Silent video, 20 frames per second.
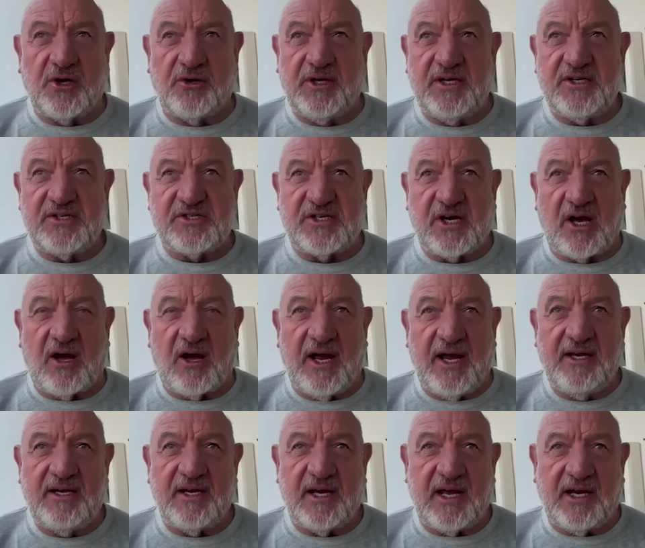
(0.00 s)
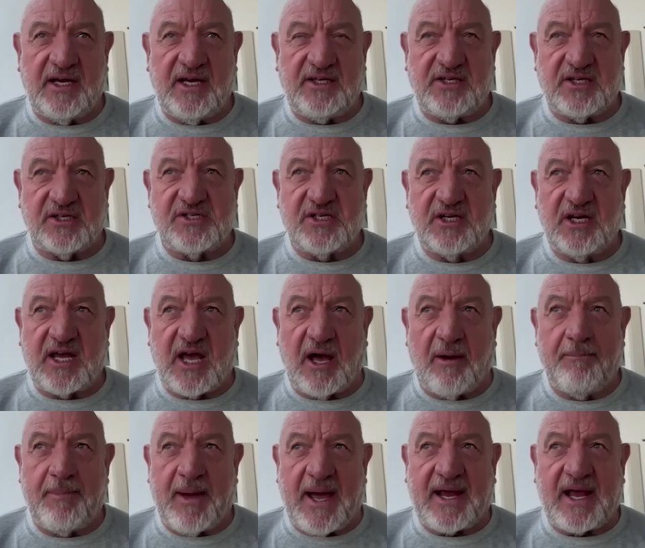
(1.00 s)
on its side and it doesn't
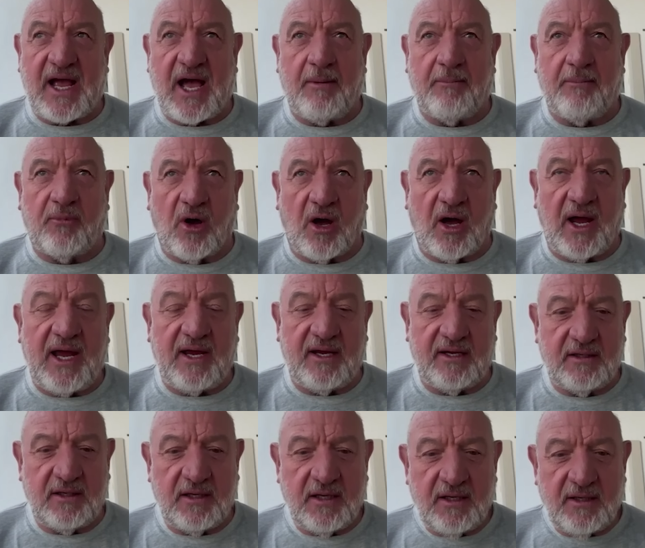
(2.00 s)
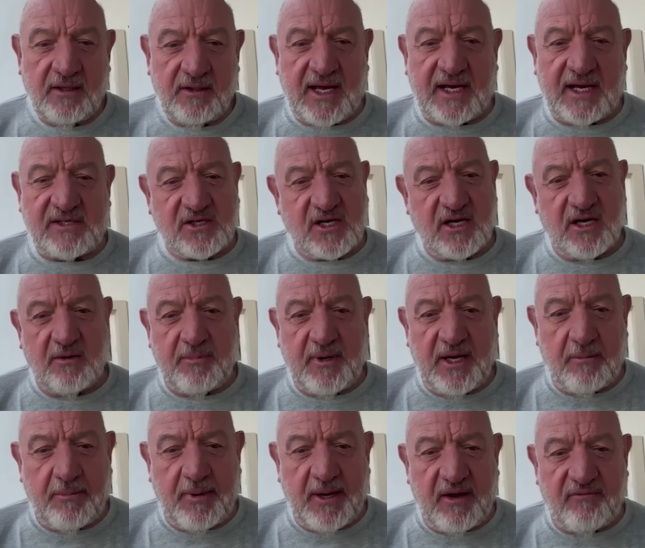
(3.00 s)
come back upright, that's going to be
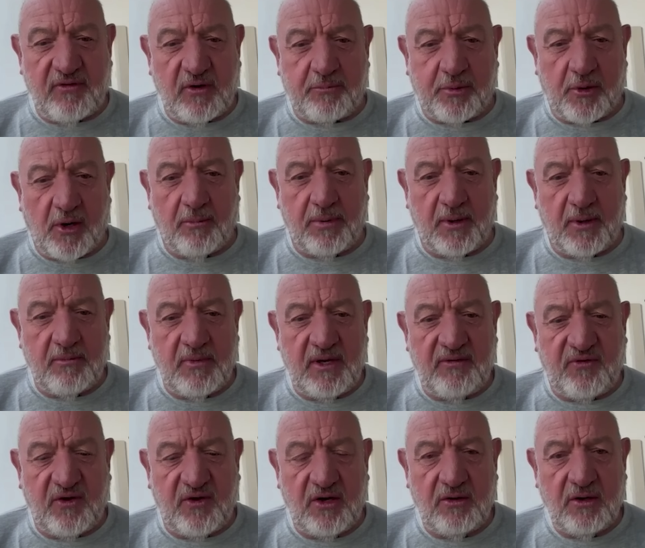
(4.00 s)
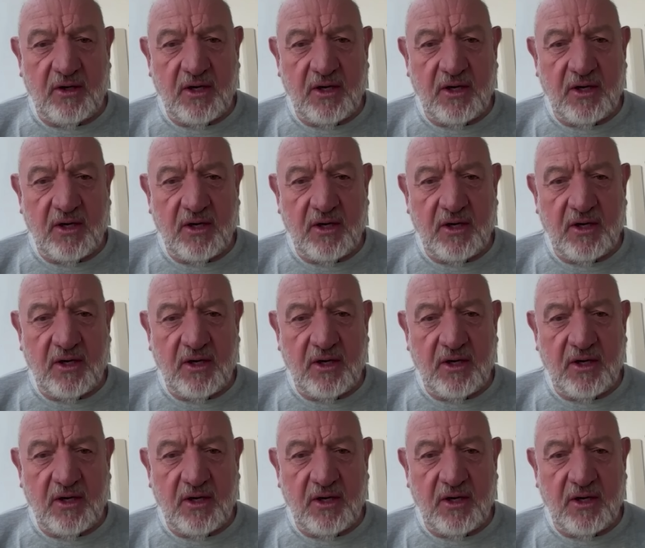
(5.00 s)
a bit of a problem. If you,